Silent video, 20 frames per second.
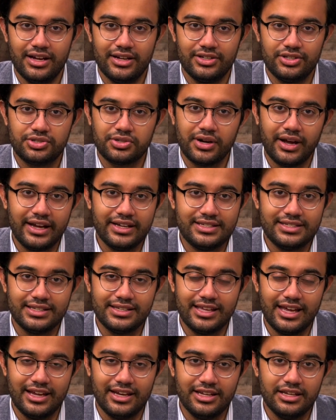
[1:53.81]
try to
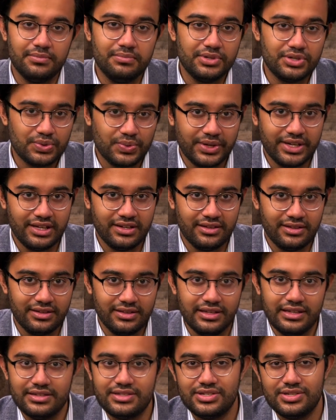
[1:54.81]
get in between
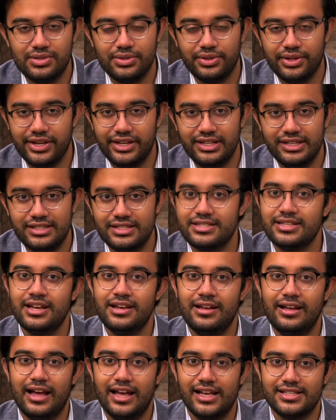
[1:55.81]
these two ladies
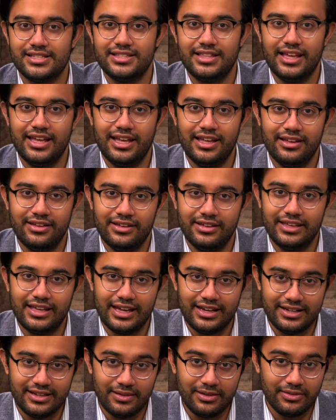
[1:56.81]
as they
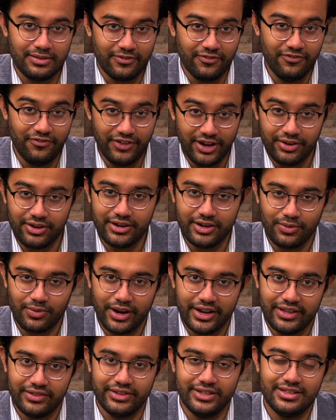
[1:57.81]
get very
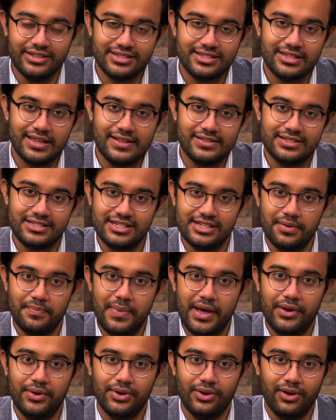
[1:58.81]
rightly incensed
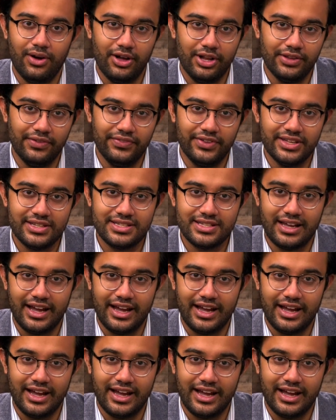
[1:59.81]
about all of this,